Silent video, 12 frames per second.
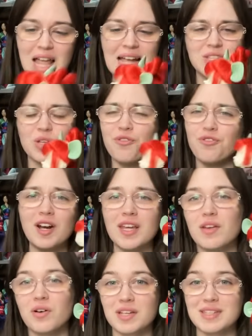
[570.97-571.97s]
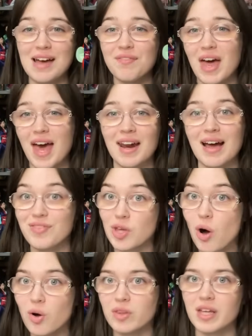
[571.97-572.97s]
It's so funny though, because I have the head. I have the
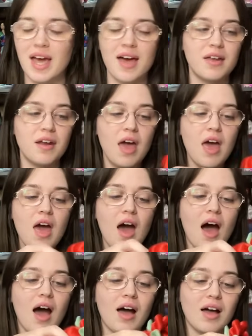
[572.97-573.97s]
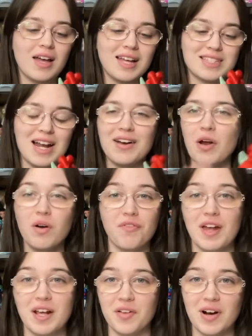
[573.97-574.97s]
only head. Uh, it's not known if
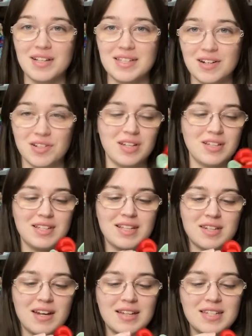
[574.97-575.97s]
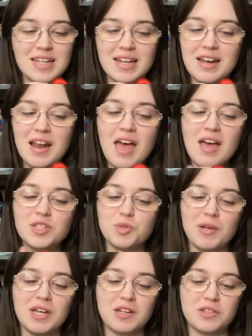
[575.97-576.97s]
any other heads actually exist, and I did
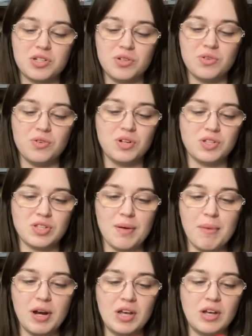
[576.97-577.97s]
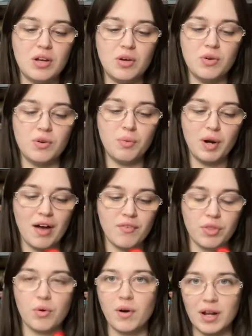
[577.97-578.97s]
speak to somebody who would have
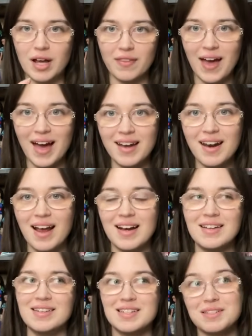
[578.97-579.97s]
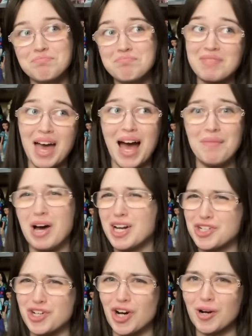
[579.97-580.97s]
authority on that, and I'm not
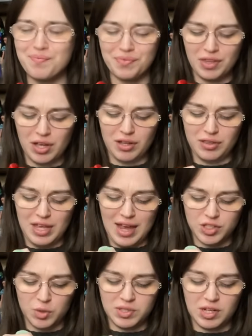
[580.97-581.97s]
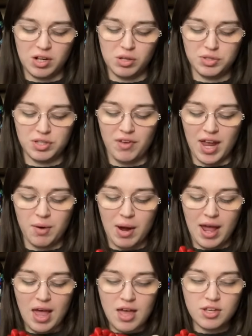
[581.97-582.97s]
sure. The the answer was inconclusive. Anyway,
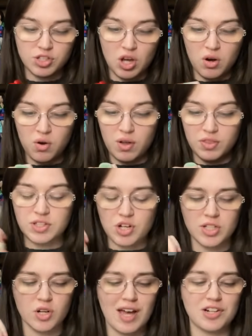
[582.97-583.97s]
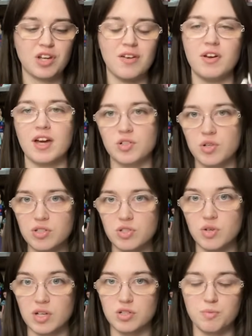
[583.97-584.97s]
so these dolls don't actually have a neck joint, so you
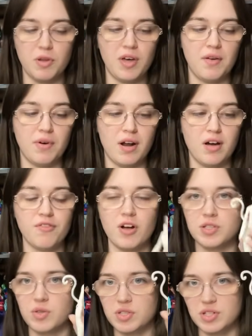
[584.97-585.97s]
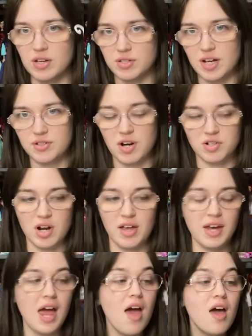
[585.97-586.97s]
can just pull the head right off. Also, this tail is not Trashion
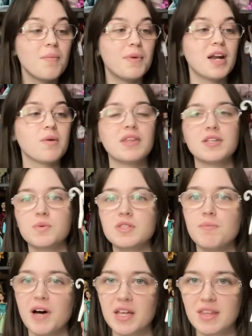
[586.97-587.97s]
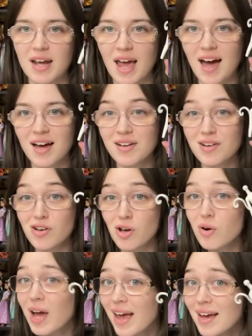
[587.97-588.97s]
Alley. But anyway, this was the body that I had.
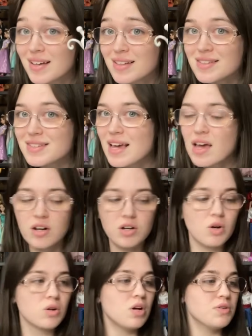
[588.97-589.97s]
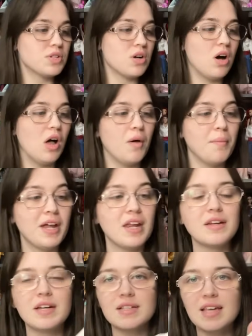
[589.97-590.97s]
No hands, no clothes at all, but it
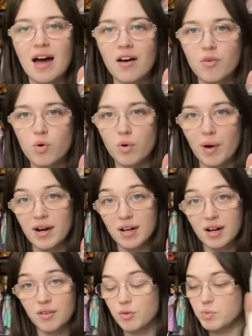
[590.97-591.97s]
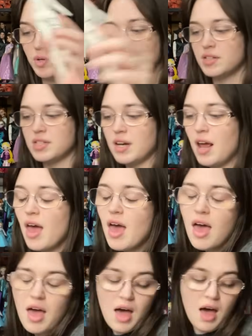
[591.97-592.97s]
does have cool writing on it from 2018
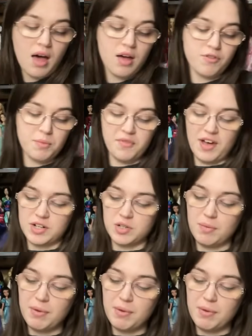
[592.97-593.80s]
uh, from the factory.